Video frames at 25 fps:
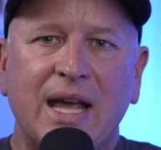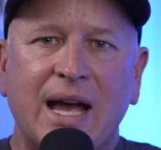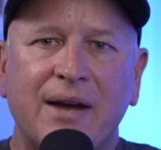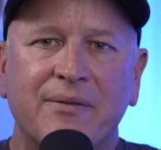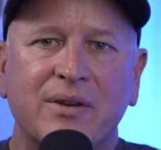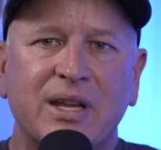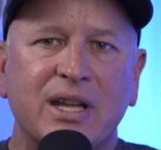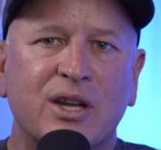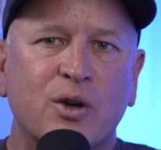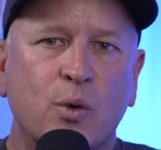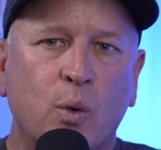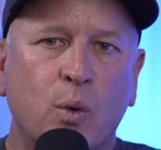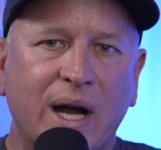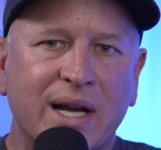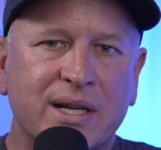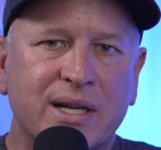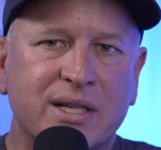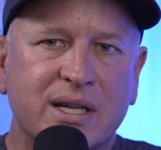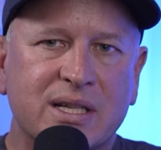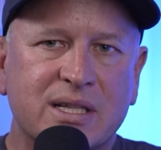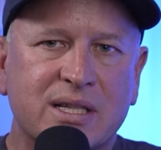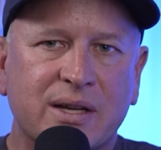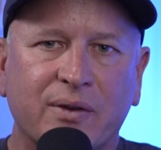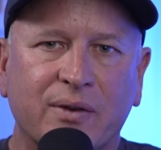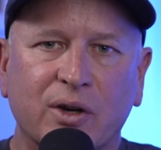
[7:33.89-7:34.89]
you have any
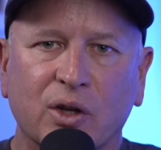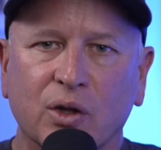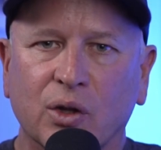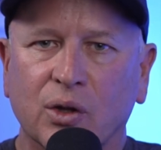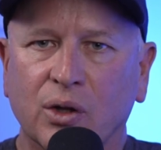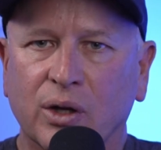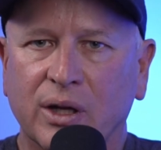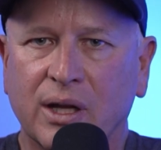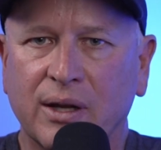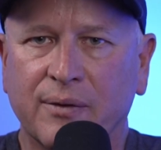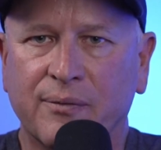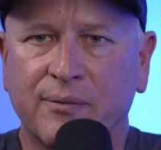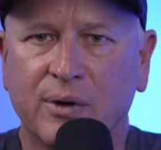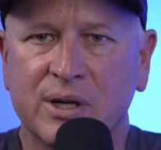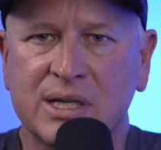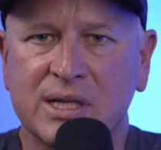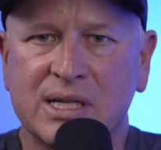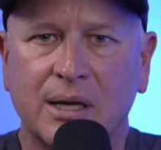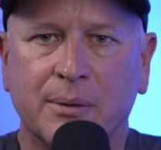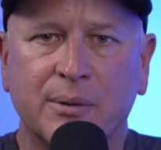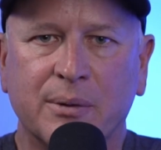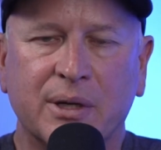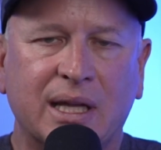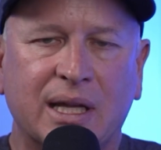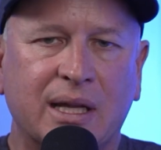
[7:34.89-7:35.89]
questions, if you're looking for
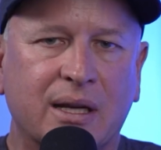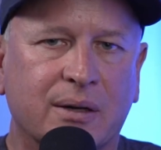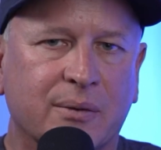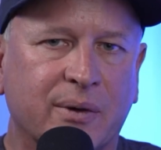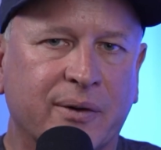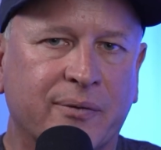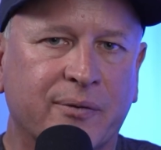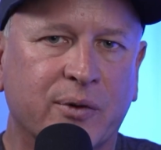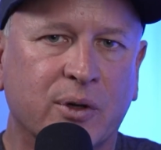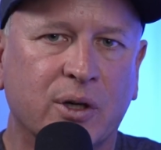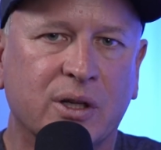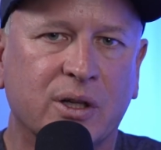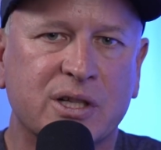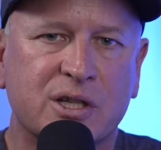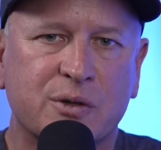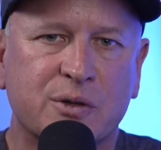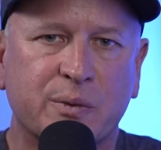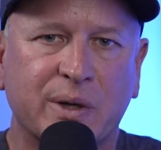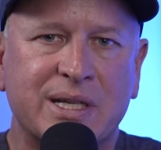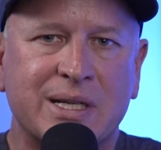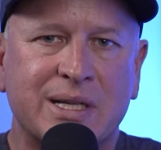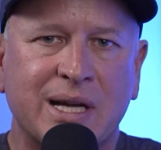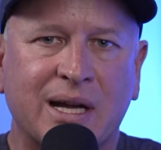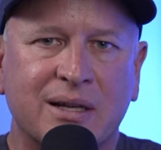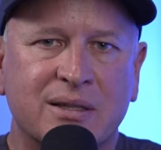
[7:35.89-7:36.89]
someone, you need a referral, just
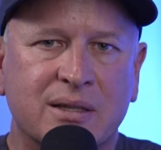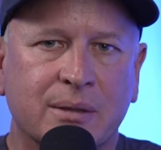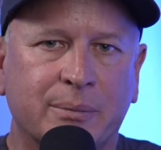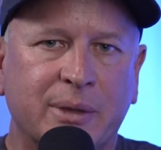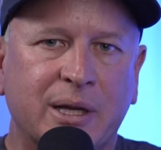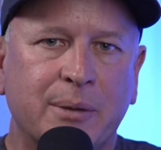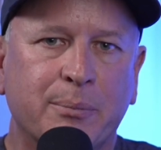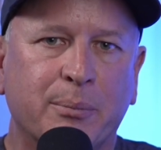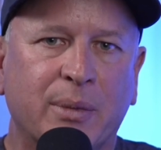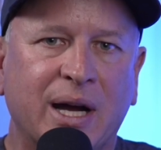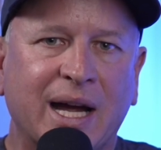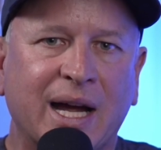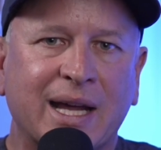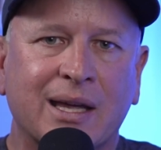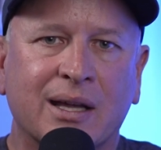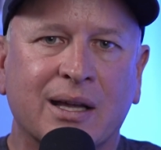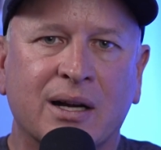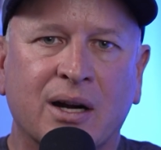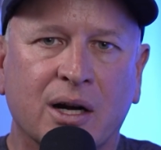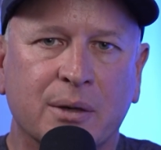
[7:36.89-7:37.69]
reach out to me, Mike at